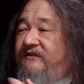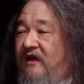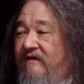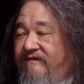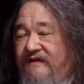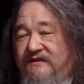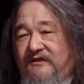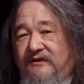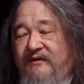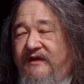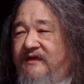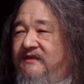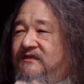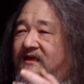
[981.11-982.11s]
Duff
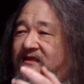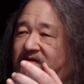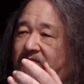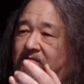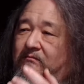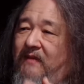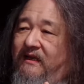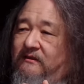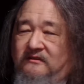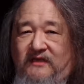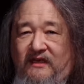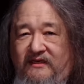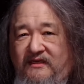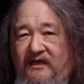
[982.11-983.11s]
disagrees. That's Michael
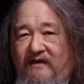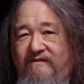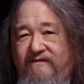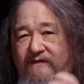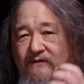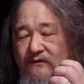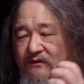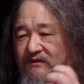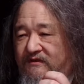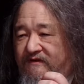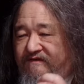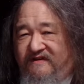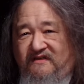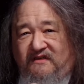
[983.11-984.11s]
J. Duff, who is
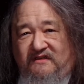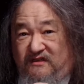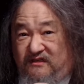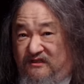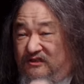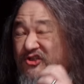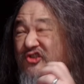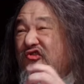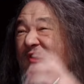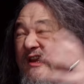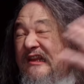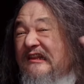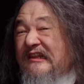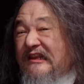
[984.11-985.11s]
a physicist, a
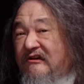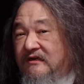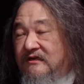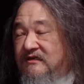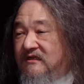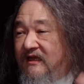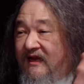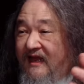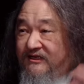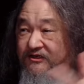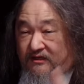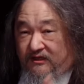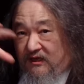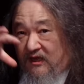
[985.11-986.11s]
string theorist that
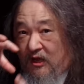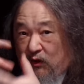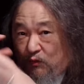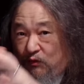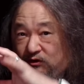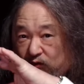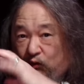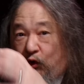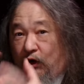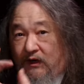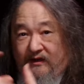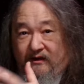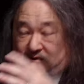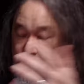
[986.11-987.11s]
actually was
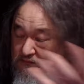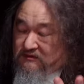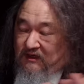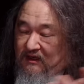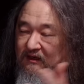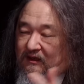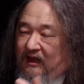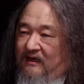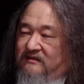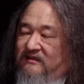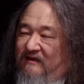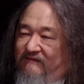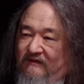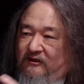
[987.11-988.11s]
working, was done a lot of
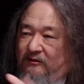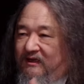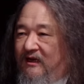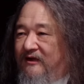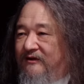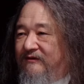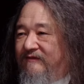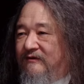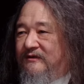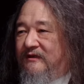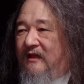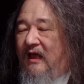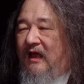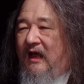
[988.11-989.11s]
stuff, a little bit
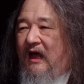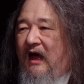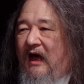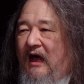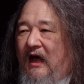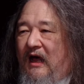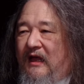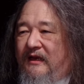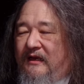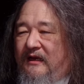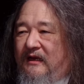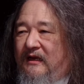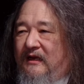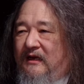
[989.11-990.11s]
controversial,
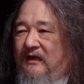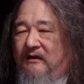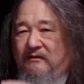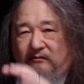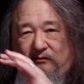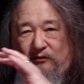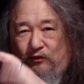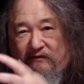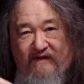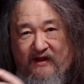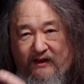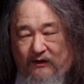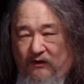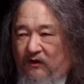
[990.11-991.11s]
on uh,
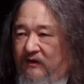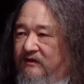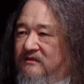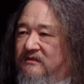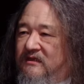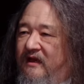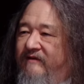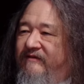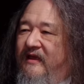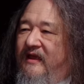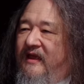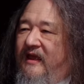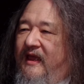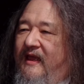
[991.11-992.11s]
unifying all this stuff.
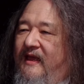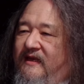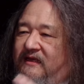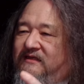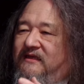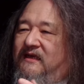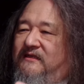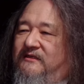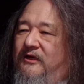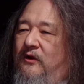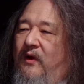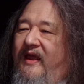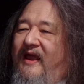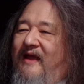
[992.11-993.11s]
And he says, you
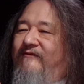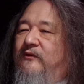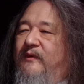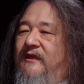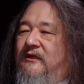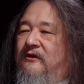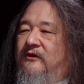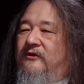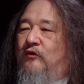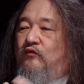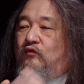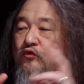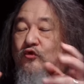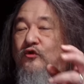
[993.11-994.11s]
know, after we learn the
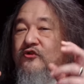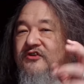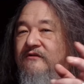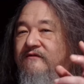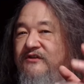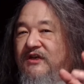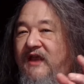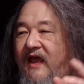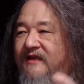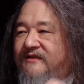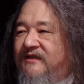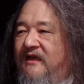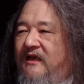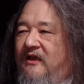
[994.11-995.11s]
rules of
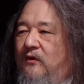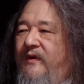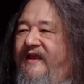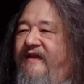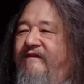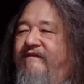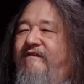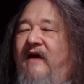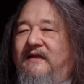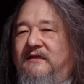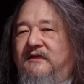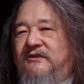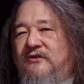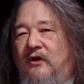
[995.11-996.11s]
chess, we can
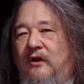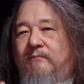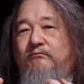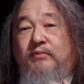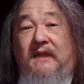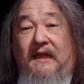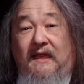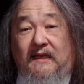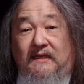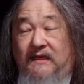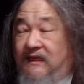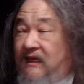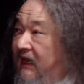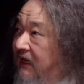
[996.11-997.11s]
finally start
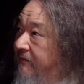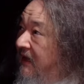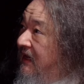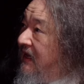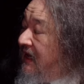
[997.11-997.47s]
playing the game.